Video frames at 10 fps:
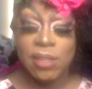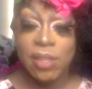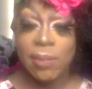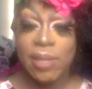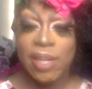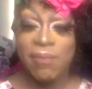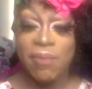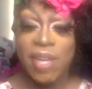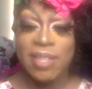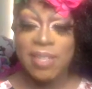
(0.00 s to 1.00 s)
I'm going to
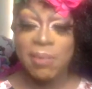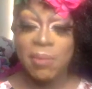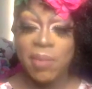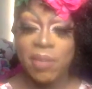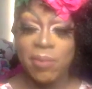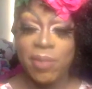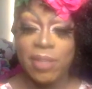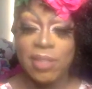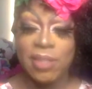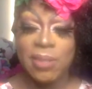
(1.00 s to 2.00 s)
invite some of my
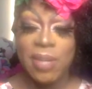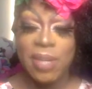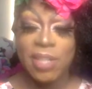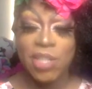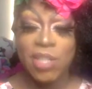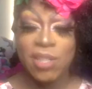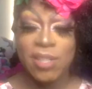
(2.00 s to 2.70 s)
friends to watch.